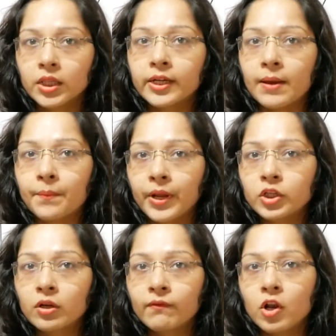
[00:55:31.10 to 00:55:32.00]
The
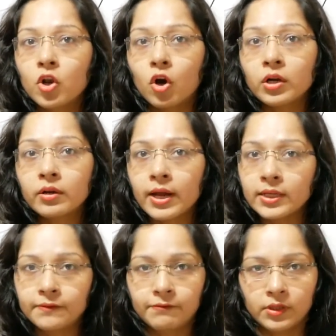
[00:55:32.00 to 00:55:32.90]
temperature will not
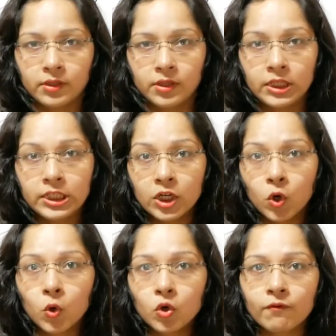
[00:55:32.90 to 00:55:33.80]
rise further till
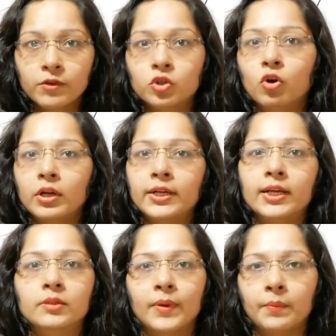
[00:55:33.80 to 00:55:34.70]
whole of the solid
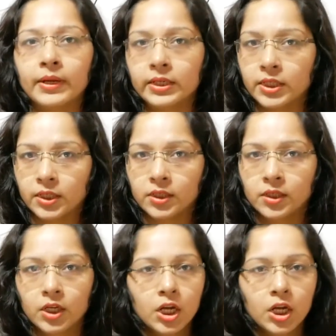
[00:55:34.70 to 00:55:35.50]
has been melted.